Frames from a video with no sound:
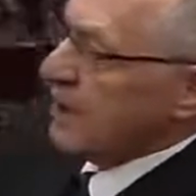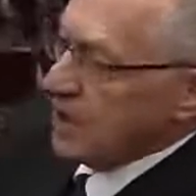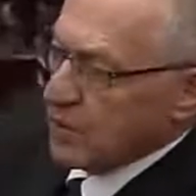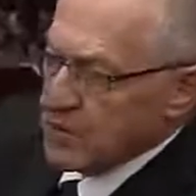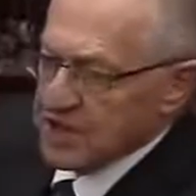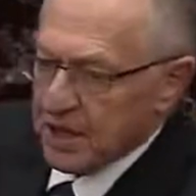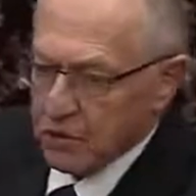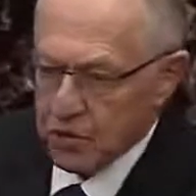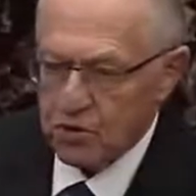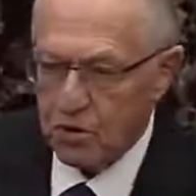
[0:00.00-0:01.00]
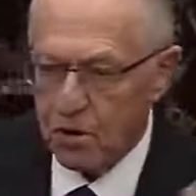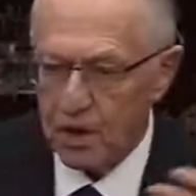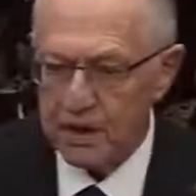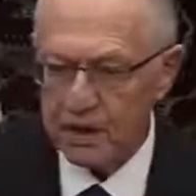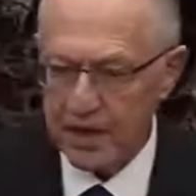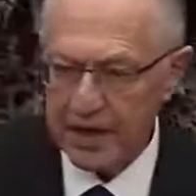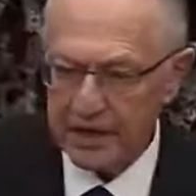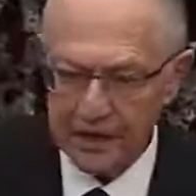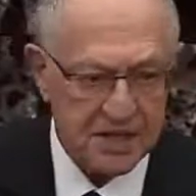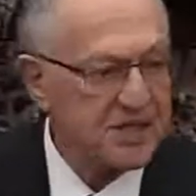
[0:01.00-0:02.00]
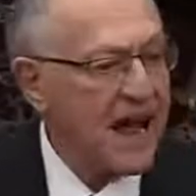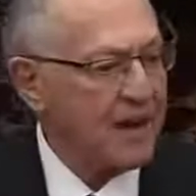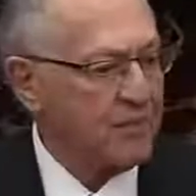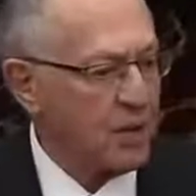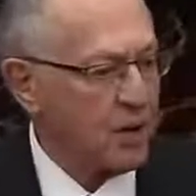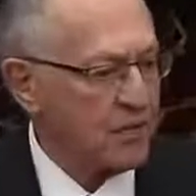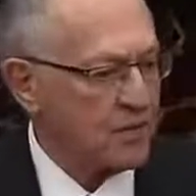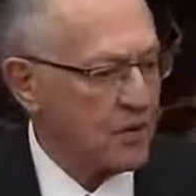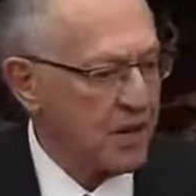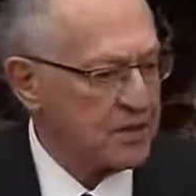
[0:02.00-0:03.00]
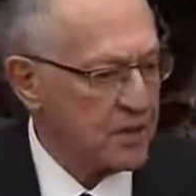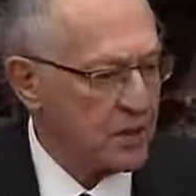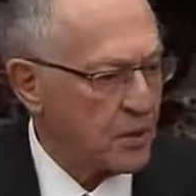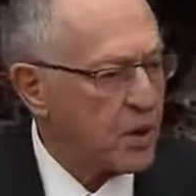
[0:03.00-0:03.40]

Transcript: It was then withdrawn, and it is not part of the criteria.